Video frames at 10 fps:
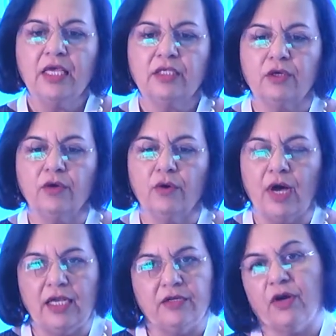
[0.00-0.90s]
so
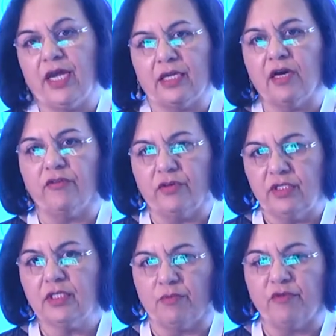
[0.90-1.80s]
I'll try and cover
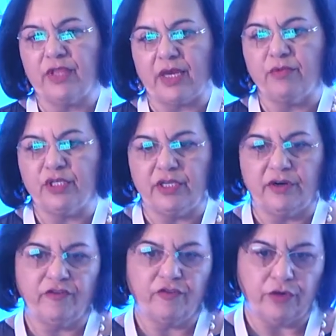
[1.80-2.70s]
some of that
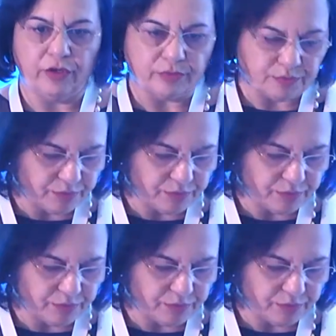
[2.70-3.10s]
material for you.